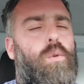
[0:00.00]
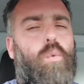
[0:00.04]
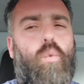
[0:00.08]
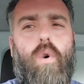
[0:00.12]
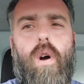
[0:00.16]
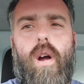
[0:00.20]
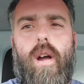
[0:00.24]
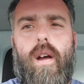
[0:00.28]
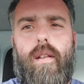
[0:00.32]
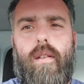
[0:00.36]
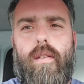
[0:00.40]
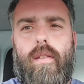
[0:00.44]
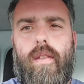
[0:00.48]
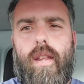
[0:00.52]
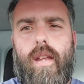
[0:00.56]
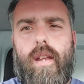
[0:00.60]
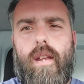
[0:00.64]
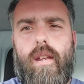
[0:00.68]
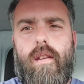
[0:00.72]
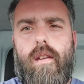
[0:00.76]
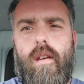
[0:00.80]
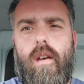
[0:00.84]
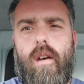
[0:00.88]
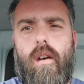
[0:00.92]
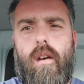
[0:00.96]
Why aren't
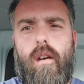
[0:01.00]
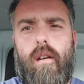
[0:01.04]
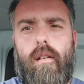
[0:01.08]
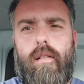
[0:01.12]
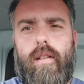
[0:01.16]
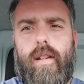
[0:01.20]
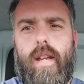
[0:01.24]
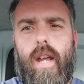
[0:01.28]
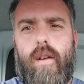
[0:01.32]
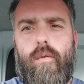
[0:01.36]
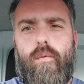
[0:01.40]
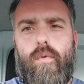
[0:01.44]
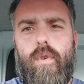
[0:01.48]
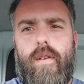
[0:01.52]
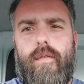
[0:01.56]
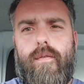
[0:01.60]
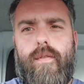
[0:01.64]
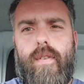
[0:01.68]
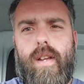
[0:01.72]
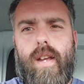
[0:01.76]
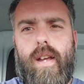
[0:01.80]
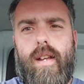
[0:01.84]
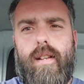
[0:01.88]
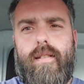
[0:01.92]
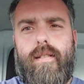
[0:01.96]
they getting rid of
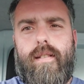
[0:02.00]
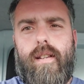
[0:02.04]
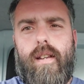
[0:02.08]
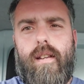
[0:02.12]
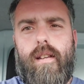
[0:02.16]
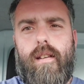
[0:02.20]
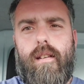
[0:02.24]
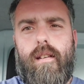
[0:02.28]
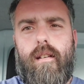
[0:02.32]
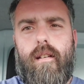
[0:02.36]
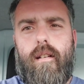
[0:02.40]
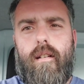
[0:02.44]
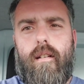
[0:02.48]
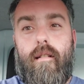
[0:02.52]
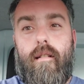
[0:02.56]
VAT?